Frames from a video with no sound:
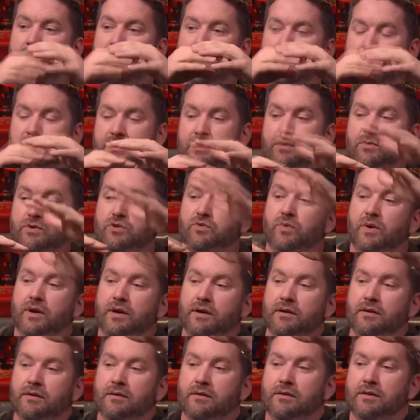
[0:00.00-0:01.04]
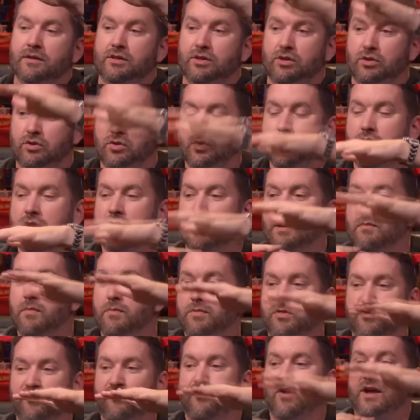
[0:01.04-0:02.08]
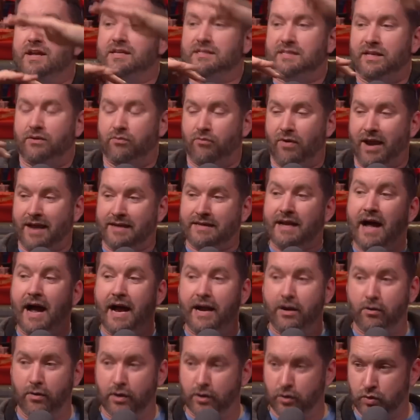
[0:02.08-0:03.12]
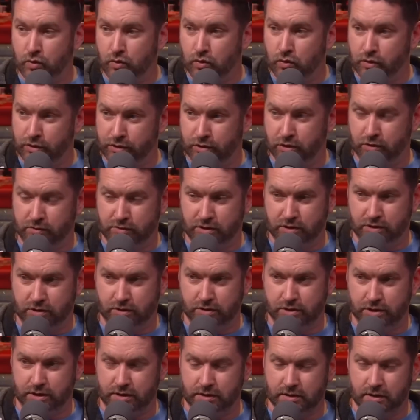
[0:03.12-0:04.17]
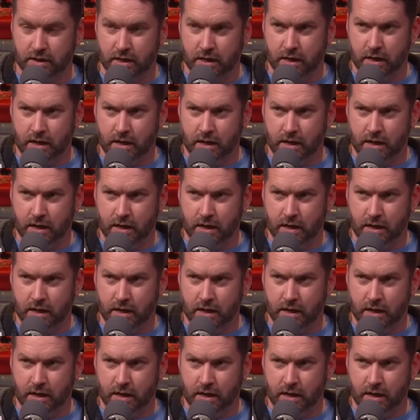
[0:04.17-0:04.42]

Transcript: and to see who could come up with the phrase that ranked higher on Google in terms of searches.